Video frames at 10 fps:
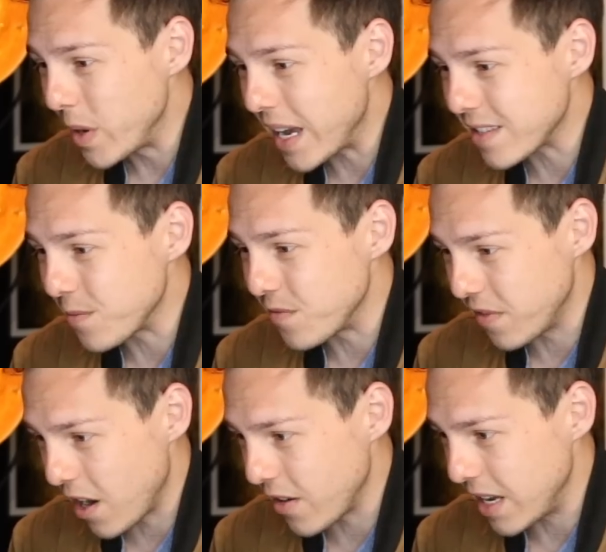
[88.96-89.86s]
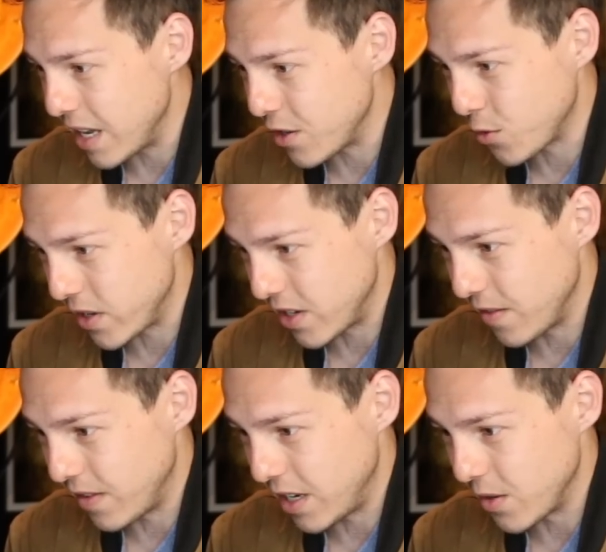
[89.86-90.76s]
we got some very
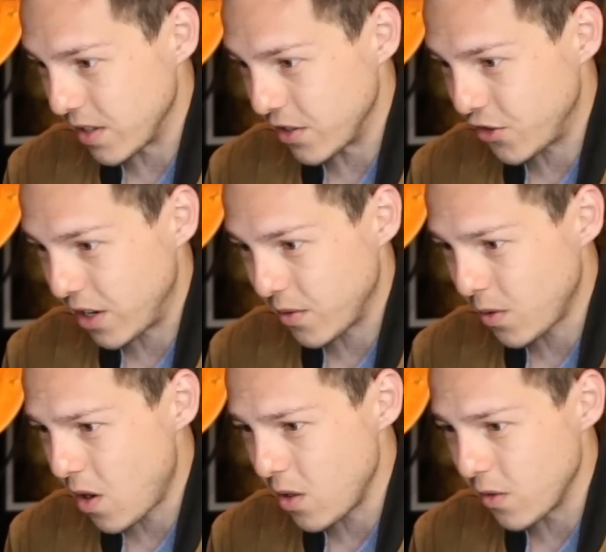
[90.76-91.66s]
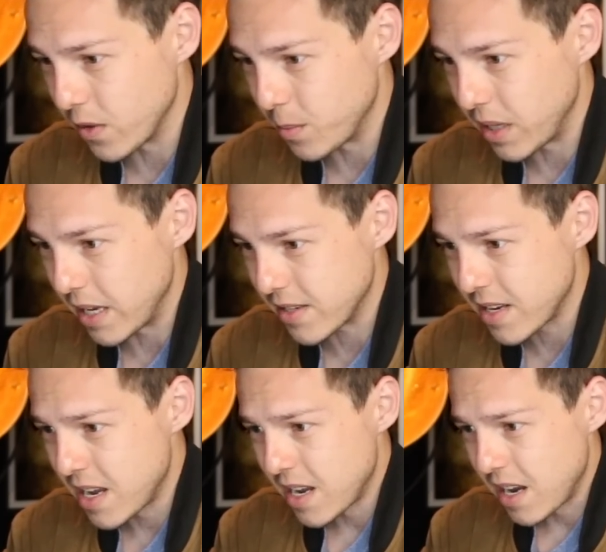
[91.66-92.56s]
interesting videos on this channel. They're all over the
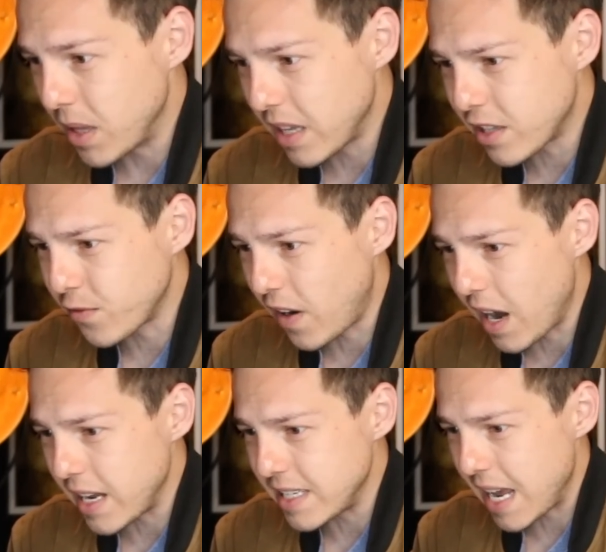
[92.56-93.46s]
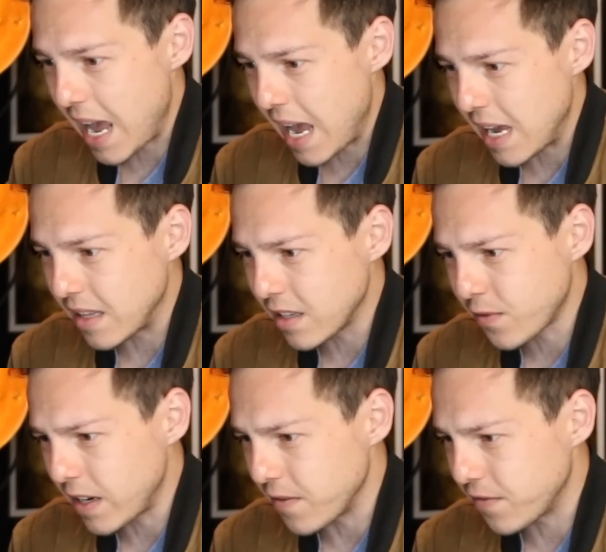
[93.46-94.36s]
place. But let's find a let's
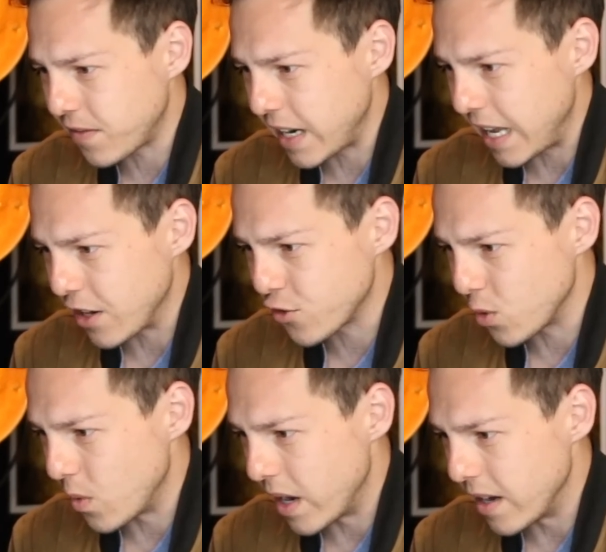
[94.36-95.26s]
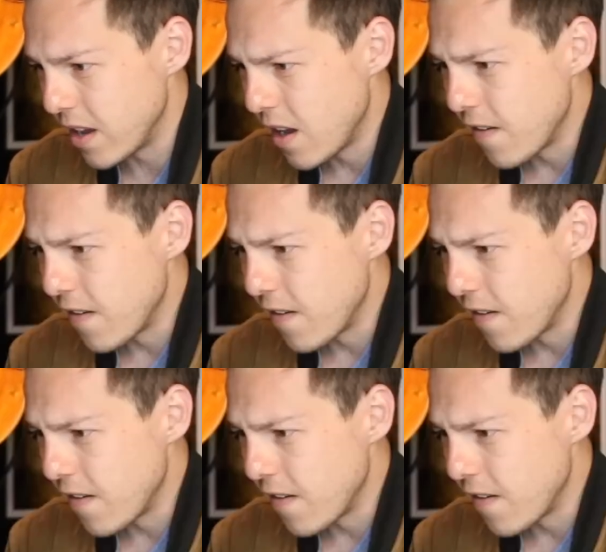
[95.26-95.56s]
find a financial one.